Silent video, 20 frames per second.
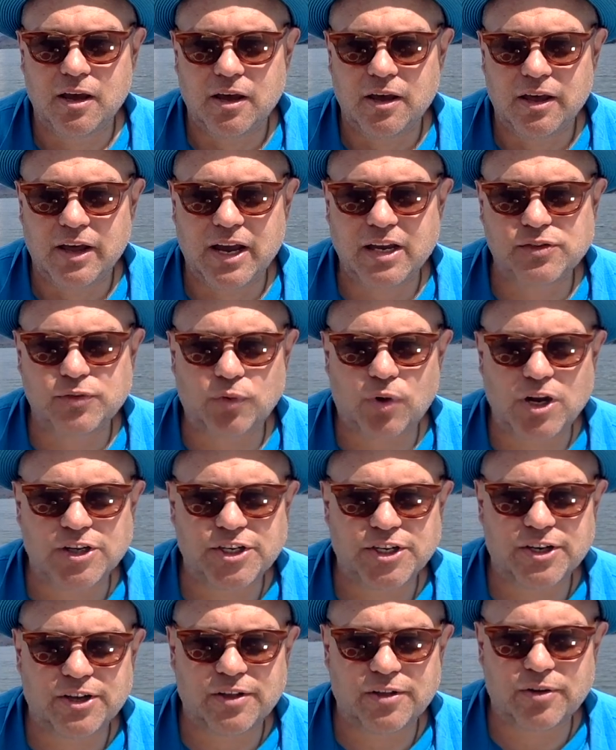Thanks for
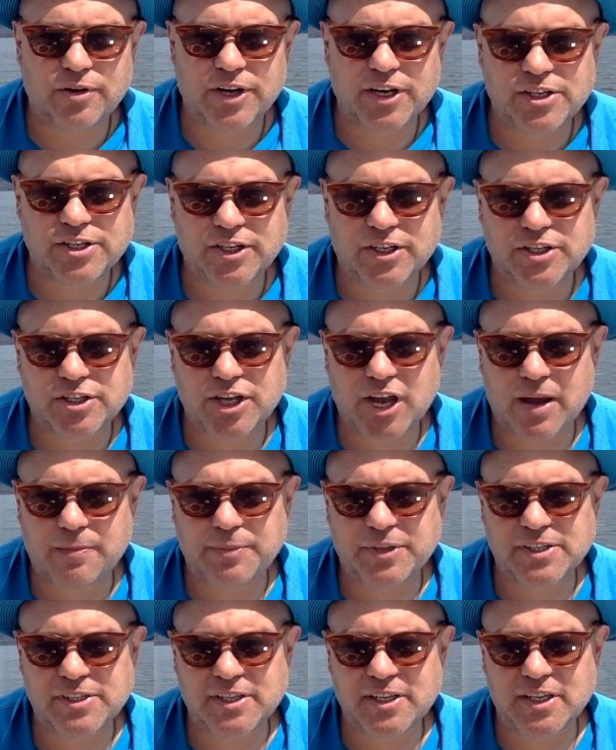watching another edition of
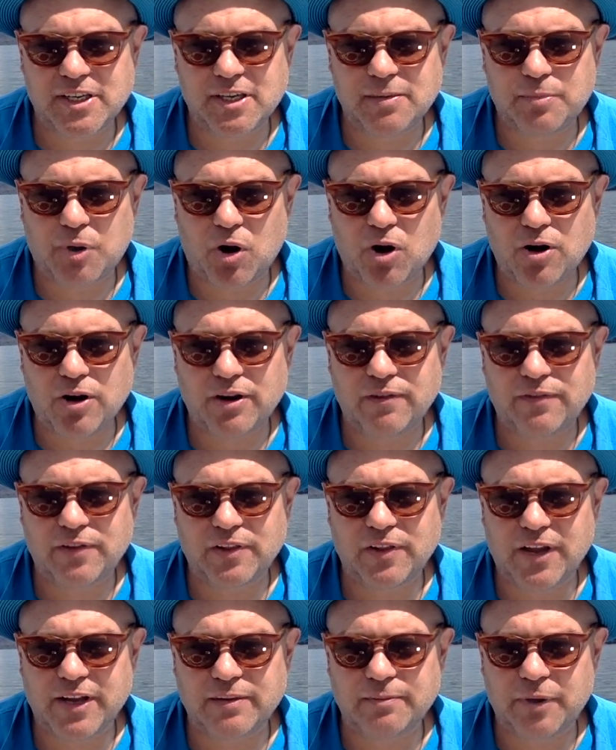Chappy's Tiki Bar. If you
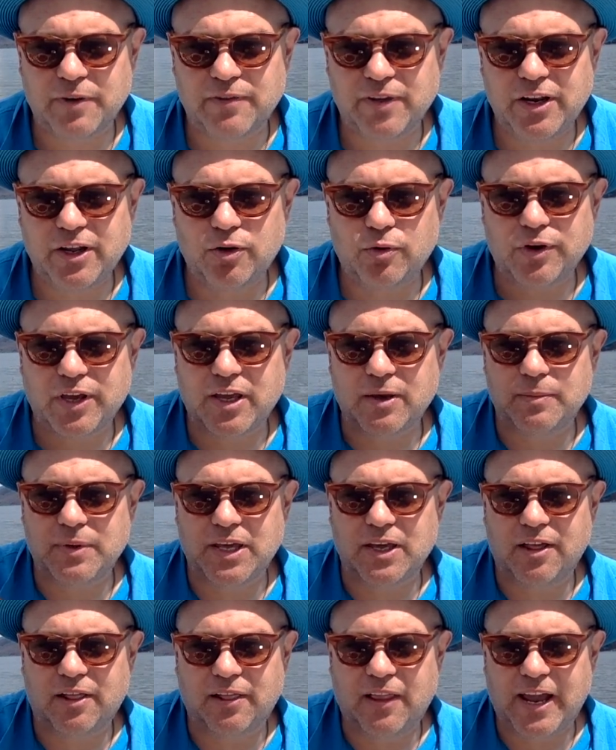liked my video, give me
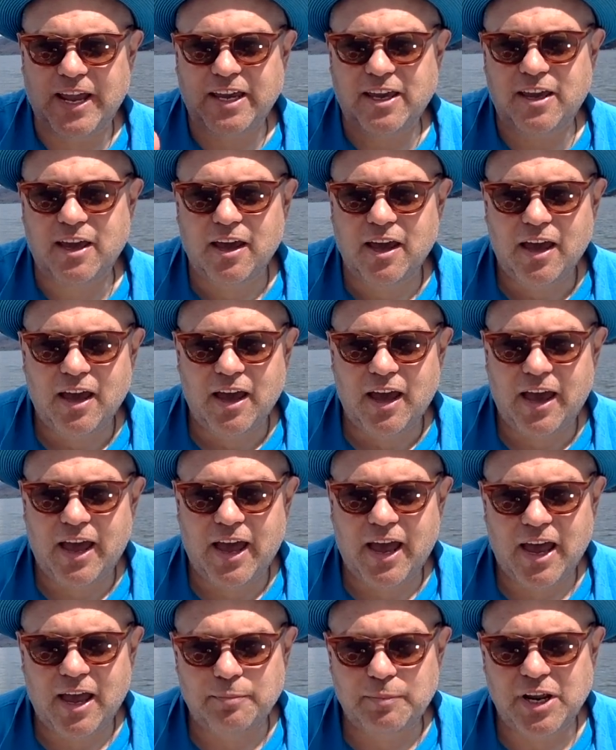a like
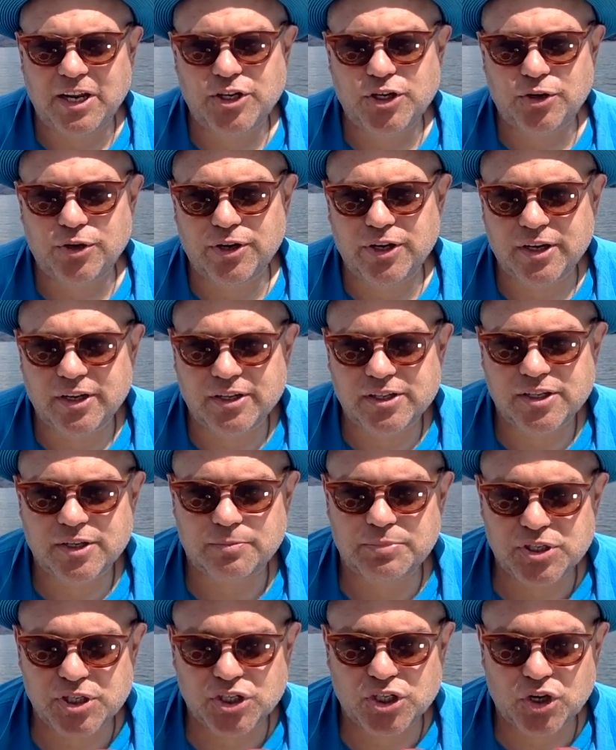and make sure you
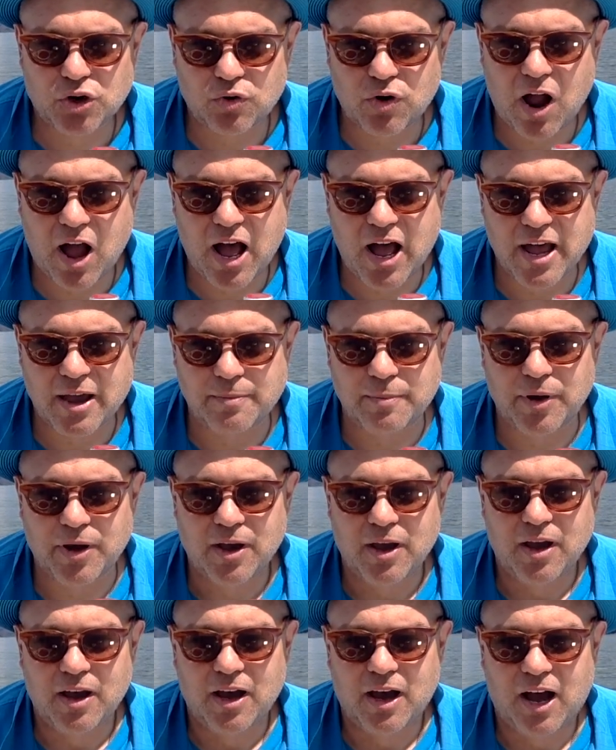subscribe.
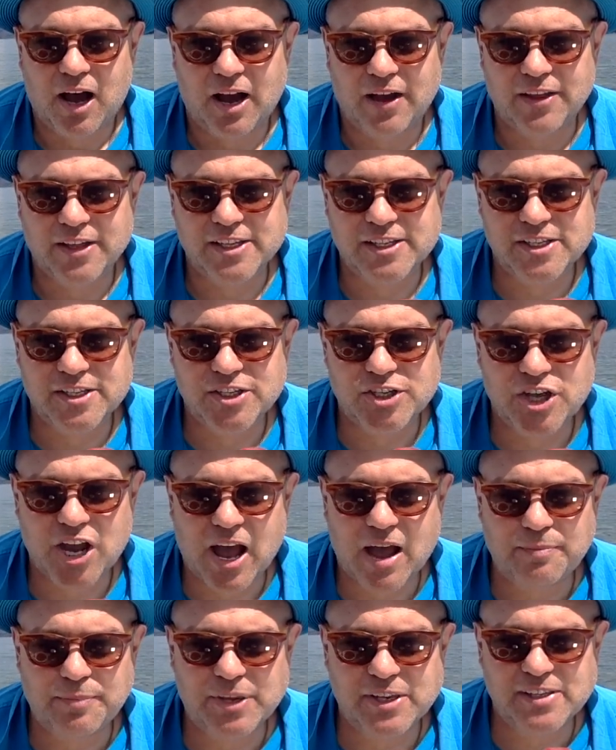This is
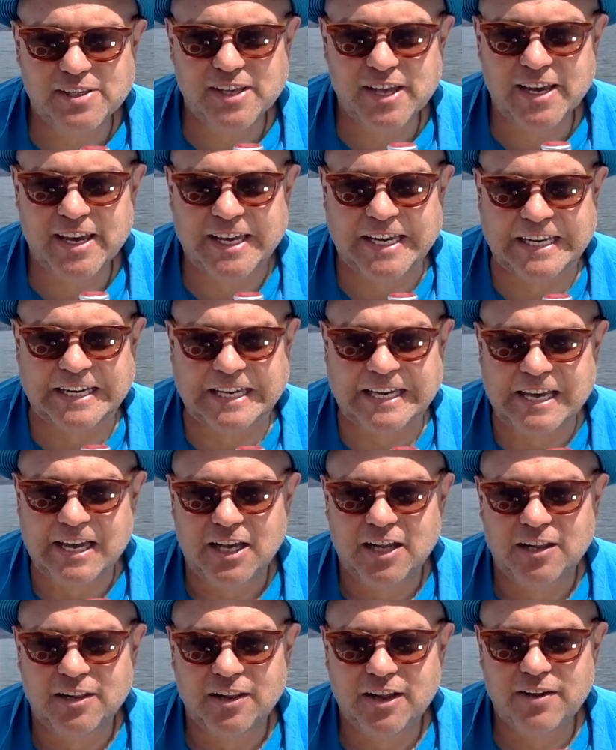Chappy saying,
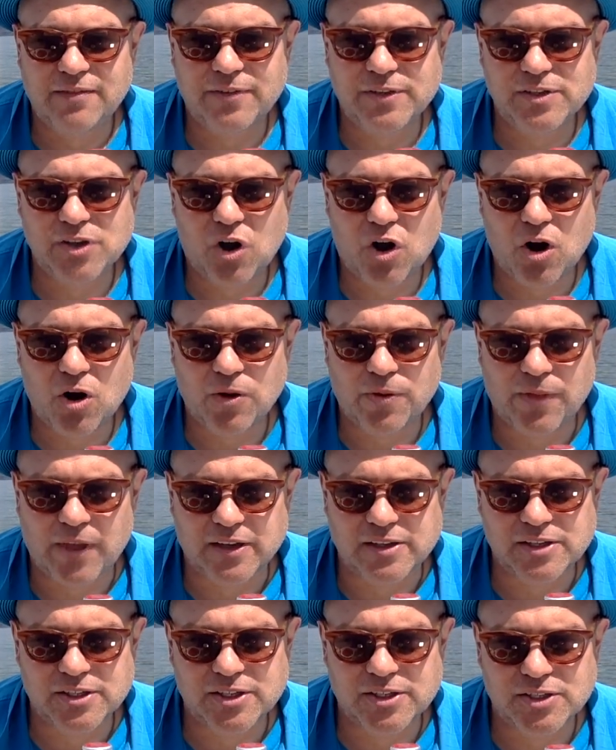life is hard,
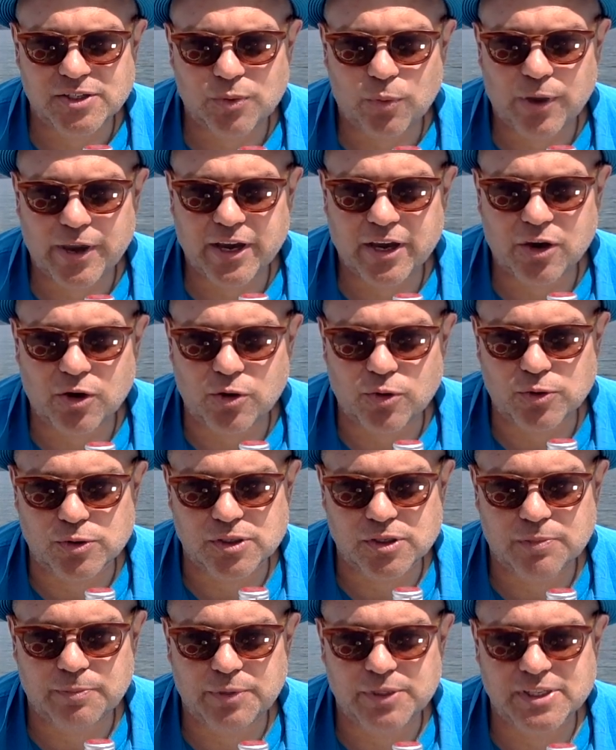that's just the way it
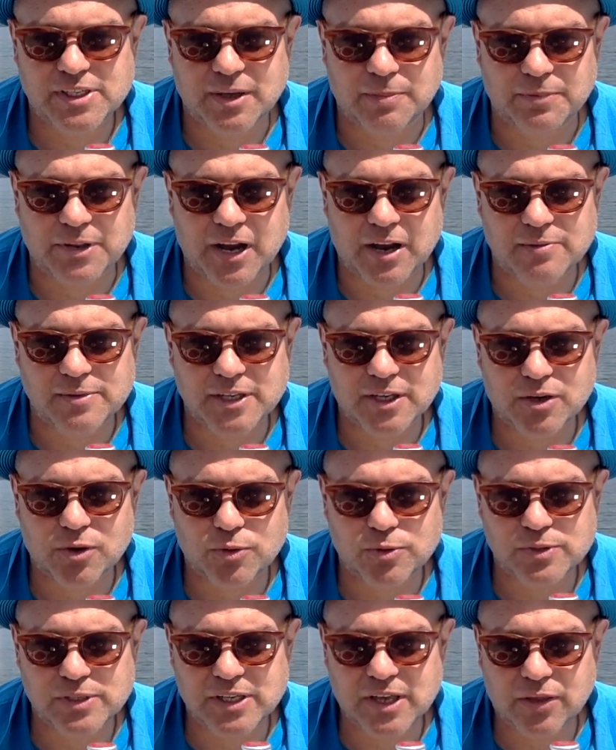goes, but sometimes it
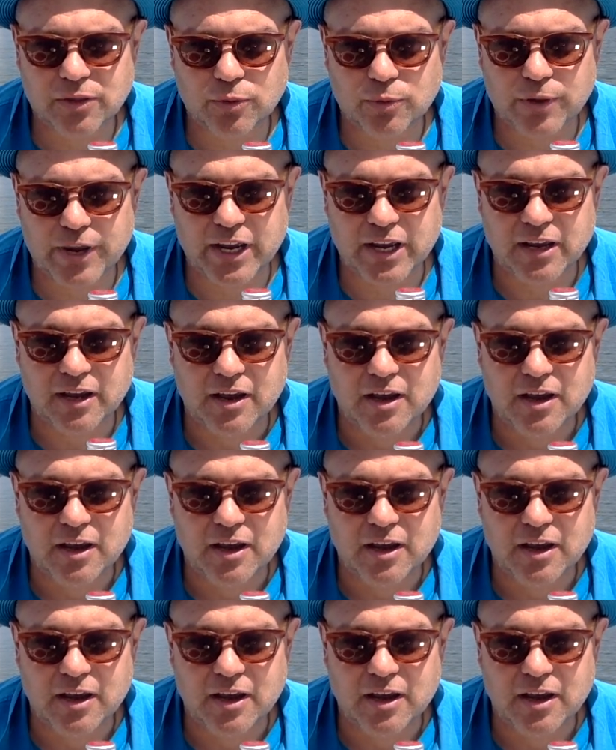goes the other way.